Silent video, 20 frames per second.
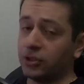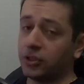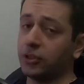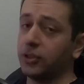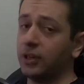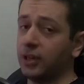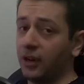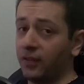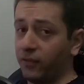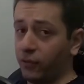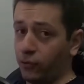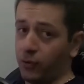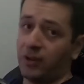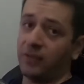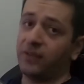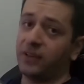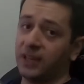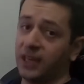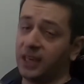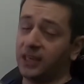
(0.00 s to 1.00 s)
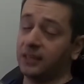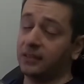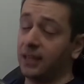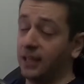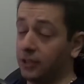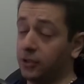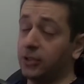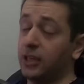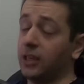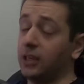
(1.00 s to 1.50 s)
is good enough for everyday,
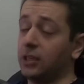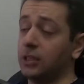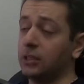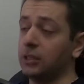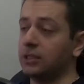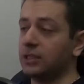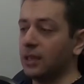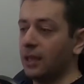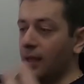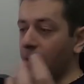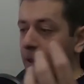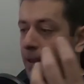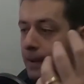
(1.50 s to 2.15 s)
day-to-day use,